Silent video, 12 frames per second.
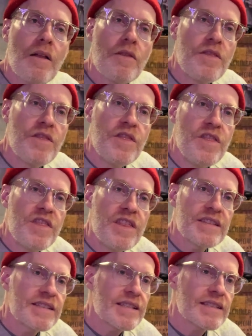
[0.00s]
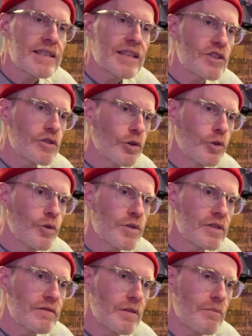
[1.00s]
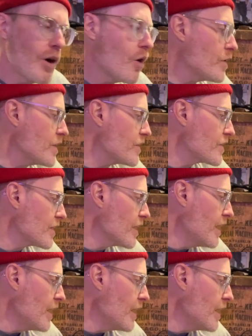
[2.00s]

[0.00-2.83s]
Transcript: this isn't exclusive to Bonis.